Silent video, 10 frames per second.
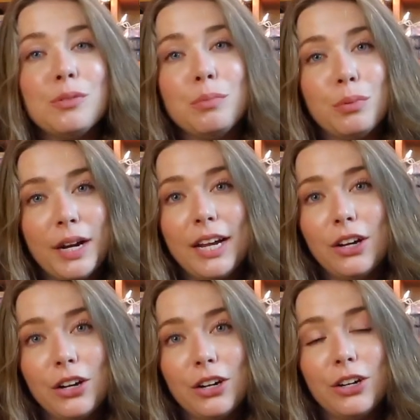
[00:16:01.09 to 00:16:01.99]
to break
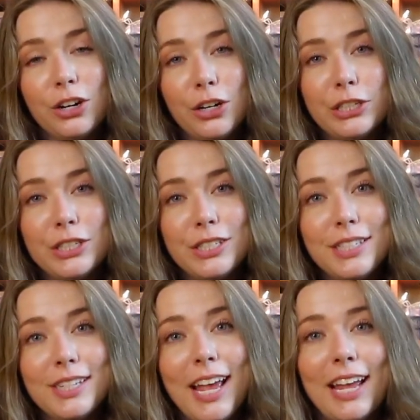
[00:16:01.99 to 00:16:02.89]
her
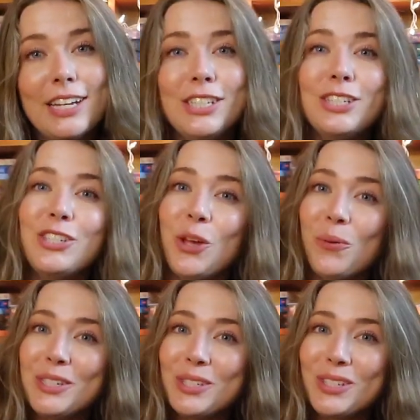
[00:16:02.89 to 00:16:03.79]
curse, and so
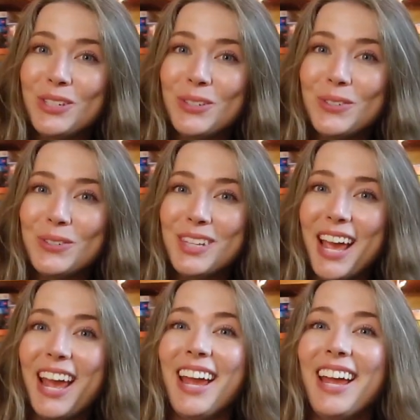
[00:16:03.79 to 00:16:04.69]
ensues
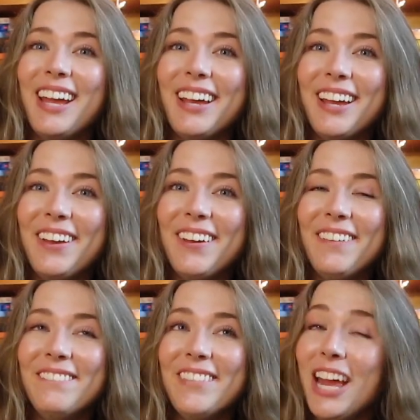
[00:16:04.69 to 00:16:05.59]
a
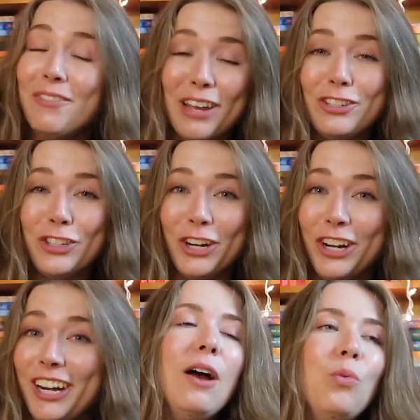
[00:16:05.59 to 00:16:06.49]

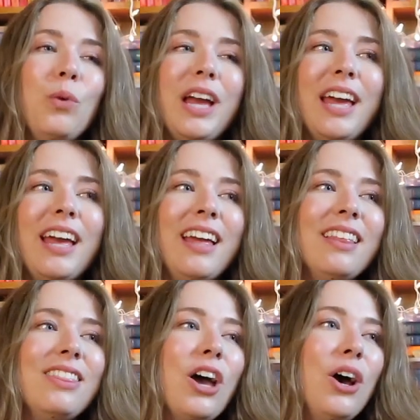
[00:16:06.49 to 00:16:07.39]
adventure
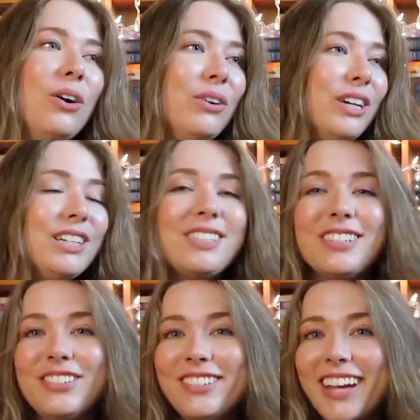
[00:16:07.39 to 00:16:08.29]
with ogres
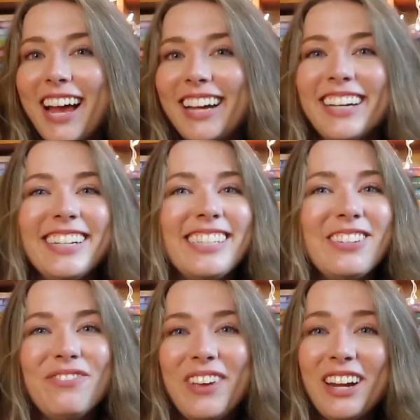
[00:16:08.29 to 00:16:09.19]
and giants
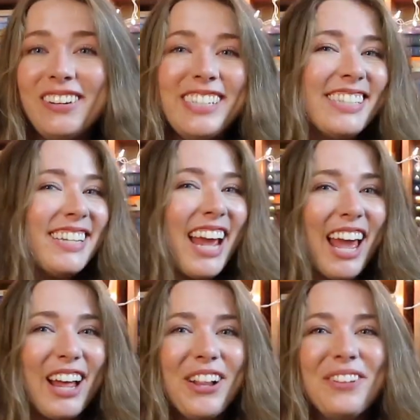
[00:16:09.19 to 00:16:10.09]
and fairies and
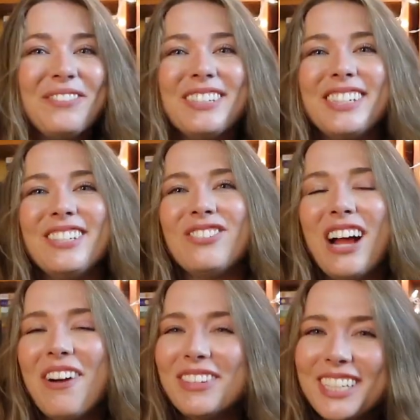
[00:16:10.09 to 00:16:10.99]
elves and
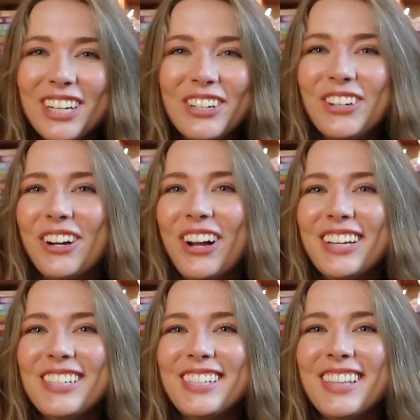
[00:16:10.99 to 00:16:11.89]
traveling
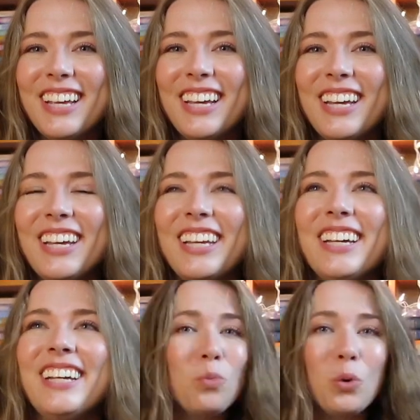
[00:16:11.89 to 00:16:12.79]
across
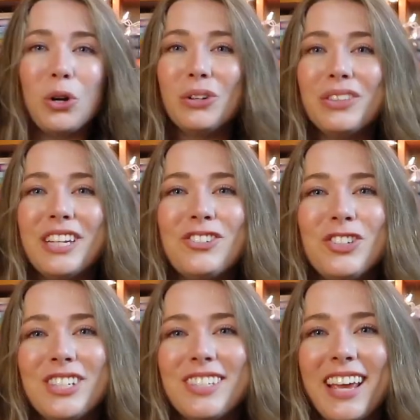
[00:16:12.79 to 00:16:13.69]
the world that
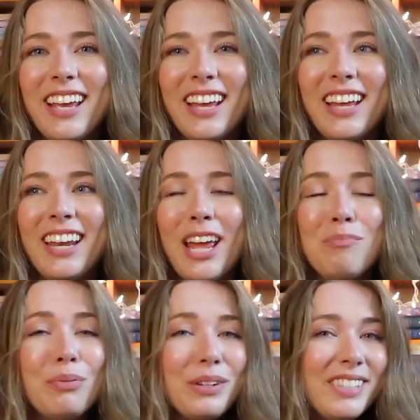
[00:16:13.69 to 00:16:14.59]
she's in,
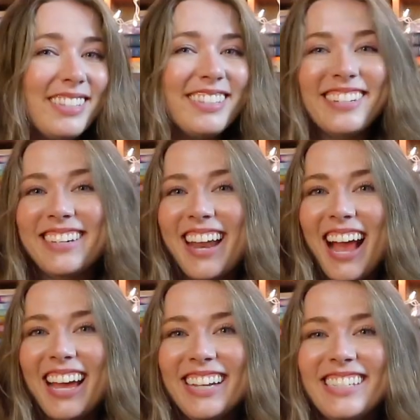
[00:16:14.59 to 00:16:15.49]
and princes and
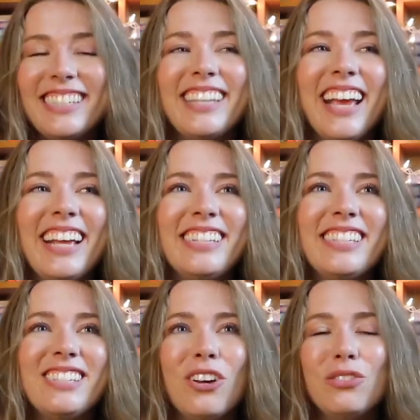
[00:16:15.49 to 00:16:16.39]
knights. It's
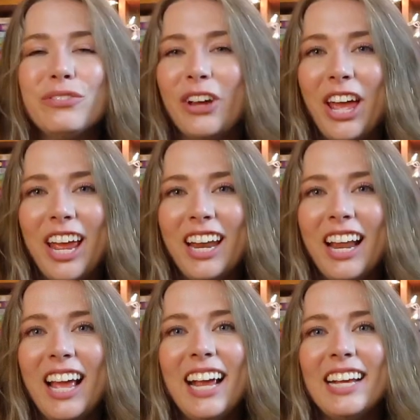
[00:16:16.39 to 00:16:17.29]
so
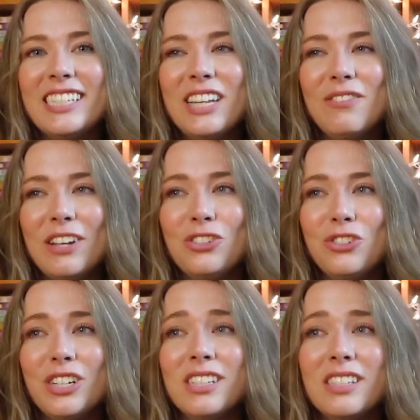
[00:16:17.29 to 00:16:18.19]
fun, it's
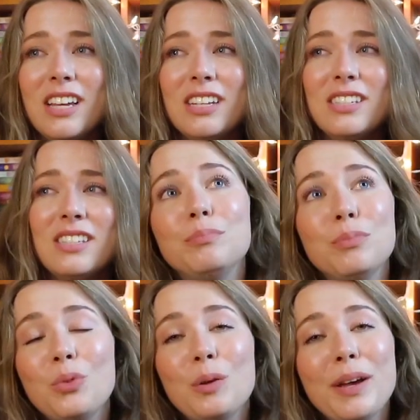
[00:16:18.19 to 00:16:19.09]
adventurous, it's
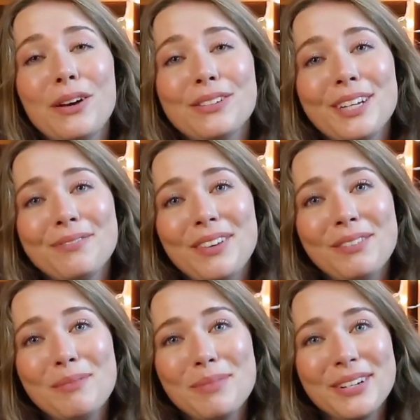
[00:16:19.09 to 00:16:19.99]
one of my all-time
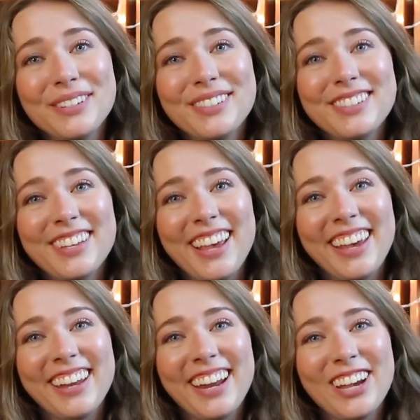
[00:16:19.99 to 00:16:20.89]
favorite books,
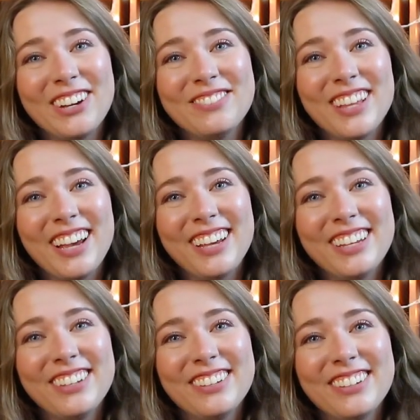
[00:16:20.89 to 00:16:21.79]
and I hope that
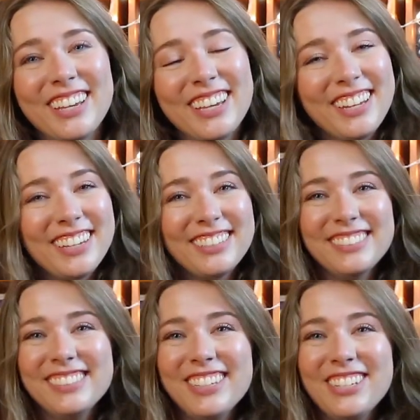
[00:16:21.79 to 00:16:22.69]
you
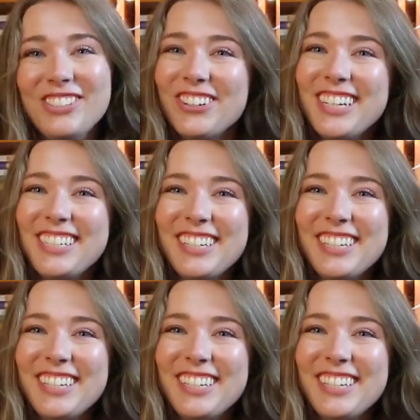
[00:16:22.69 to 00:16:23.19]
can enjoy it